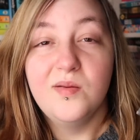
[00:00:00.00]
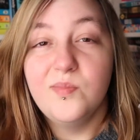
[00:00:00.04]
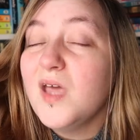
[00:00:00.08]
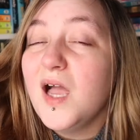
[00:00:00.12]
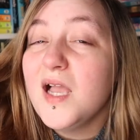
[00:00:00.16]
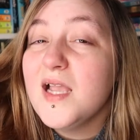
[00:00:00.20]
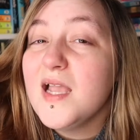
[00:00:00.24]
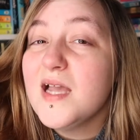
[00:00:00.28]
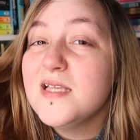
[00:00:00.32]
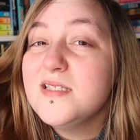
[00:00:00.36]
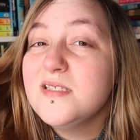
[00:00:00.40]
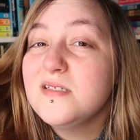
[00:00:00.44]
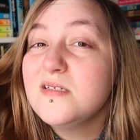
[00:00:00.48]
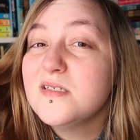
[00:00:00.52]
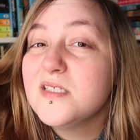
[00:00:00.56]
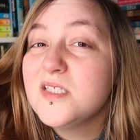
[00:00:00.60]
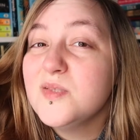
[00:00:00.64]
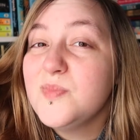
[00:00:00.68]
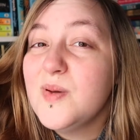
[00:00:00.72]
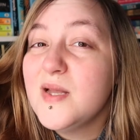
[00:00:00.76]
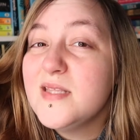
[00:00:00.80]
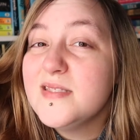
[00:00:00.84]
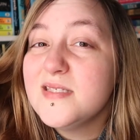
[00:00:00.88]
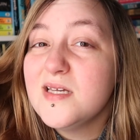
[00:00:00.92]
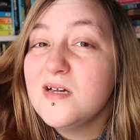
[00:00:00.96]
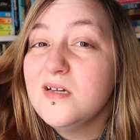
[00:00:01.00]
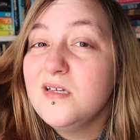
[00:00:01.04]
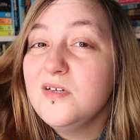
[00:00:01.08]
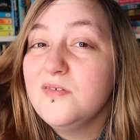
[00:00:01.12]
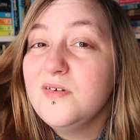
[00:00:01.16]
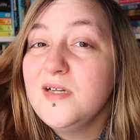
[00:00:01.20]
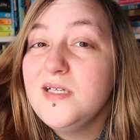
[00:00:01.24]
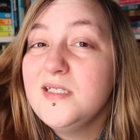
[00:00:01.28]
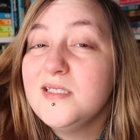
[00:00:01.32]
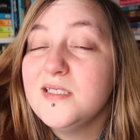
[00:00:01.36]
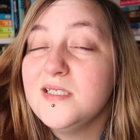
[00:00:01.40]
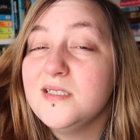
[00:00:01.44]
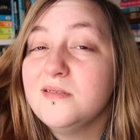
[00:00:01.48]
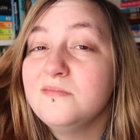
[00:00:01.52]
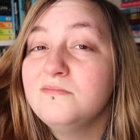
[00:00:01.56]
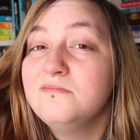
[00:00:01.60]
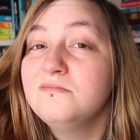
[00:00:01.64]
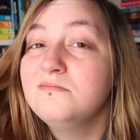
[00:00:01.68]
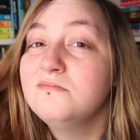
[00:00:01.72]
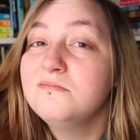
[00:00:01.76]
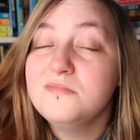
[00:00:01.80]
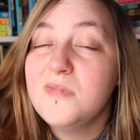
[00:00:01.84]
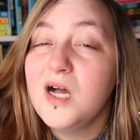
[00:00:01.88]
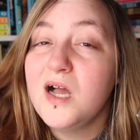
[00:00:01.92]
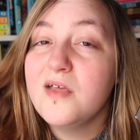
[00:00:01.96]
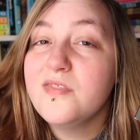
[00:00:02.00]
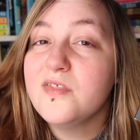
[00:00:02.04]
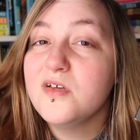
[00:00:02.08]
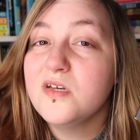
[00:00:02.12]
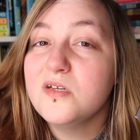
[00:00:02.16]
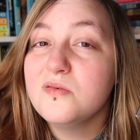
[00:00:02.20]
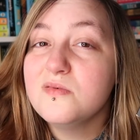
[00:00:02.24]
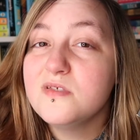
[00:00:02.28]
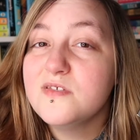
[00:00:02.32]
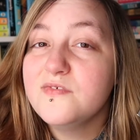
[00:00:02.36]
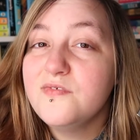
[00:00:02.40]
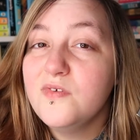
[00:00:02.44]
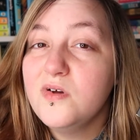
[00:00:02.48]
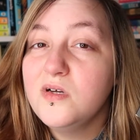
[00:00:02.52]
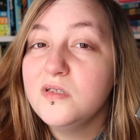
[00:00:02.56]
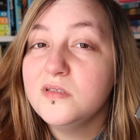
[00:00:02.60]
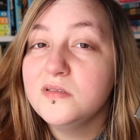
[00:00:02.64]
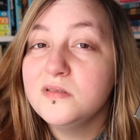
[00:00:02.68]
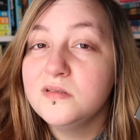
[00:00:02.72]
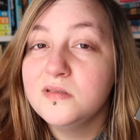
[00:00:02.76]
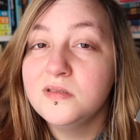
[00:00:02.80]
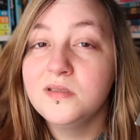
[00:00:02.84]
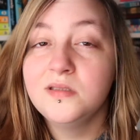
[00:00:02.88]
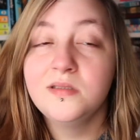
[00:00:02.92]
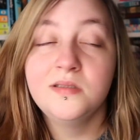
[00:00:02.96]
I guess it just depends how you read it. I thought it was fun.